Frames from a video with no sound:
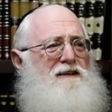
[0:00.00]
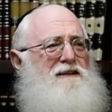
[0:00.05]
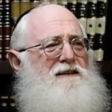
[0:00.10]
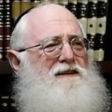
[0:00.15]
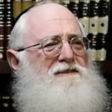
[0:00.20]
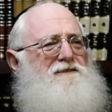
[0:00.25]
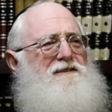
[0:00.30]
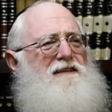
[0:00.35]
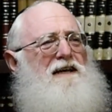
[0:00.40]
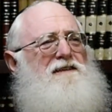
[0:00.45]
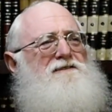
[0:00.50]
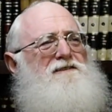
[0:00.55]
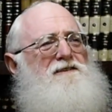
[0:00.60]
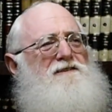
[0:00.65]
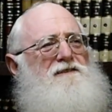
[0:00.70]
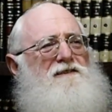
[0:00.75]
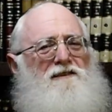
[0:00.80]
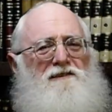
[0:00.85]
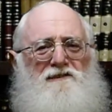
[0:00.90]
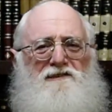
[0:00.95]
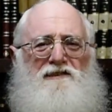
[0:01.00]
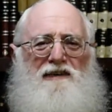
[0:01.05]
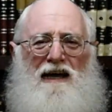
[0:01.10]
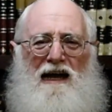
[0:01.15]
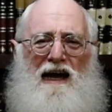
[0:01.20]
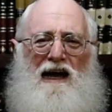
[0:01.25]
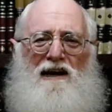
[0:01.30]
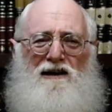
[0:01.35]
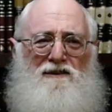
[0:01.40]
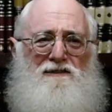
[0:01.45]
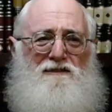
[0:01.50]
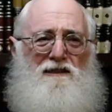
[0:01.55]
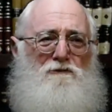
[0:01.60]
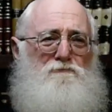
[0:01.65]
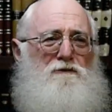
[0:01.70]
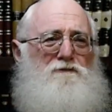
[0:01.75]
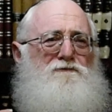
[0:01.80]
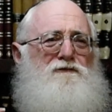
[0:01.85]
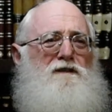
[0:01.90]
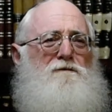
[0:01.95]
it's not just the tsar that
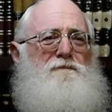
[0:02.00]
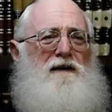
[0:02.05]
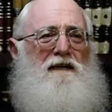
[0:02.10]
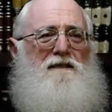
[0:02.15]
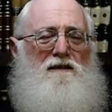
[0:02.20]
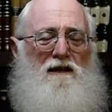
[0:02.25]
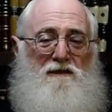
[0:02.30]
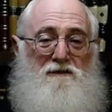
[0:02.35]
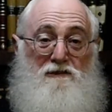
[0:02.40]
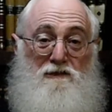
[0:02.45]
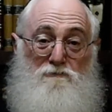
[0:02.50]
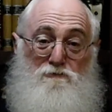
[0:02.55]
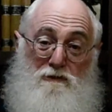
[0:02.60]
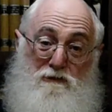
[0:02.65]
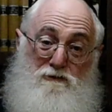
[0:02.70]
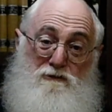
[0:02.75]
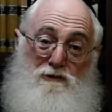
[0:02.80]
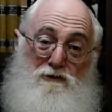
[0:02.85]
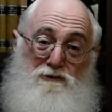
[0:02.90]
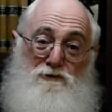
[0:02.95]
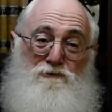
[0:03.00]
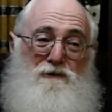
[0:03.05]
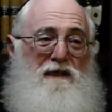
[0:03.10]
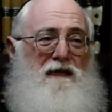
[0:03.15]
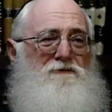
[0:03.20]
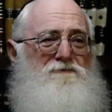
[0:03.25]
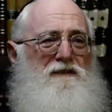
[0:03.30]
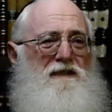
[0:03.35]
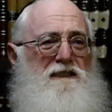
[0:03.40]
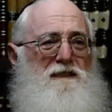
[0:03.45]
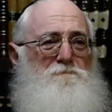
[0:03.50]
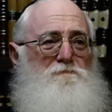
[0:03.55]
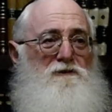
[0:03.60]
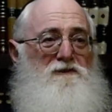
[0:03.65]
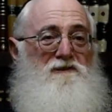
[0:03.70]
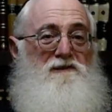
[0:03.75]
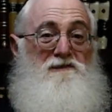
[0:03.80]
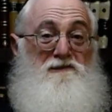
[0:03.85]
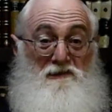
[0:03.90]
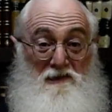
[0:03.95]
we feel about others. What do we ever
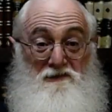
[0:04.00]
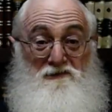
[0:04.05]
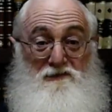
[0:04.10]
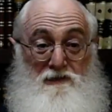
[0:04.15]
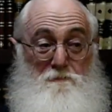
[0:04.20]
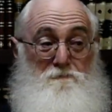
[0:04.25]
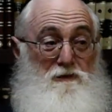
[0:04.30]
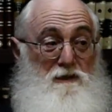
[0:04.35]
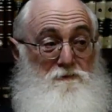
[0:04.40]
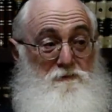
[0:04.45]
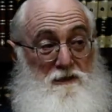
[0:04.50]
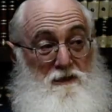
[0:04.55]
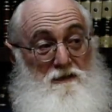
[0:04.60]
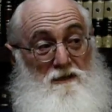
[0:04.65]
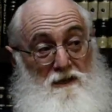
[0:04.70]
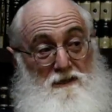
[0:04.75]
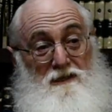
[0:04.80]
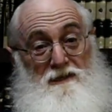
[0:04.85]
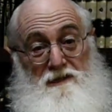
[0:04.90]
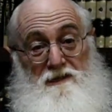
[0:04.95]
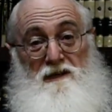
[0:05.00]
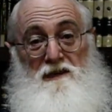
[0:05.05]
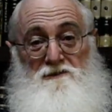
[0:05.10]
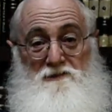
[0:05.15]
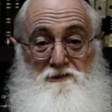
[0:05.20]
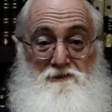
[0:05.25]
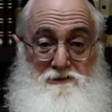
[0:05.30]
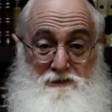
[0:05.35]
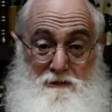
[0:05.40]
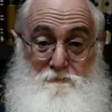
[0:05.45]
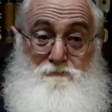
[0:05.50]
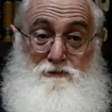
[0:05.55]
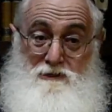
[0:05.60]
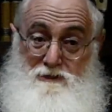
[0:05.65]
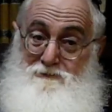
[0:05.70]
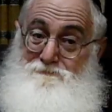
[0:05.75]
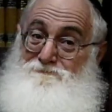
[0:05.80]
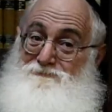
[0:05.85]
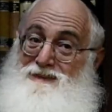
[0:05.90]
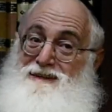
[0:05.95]
experience the simcha when another Yid has a
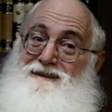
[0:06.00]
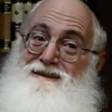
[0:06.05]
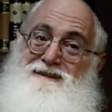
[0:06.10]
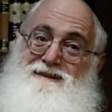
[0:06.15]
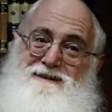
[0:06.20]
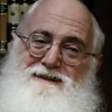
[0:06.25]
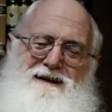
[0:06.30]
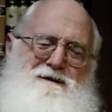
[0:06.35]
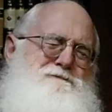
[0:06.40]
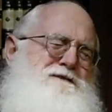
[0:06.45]
simcha? I'm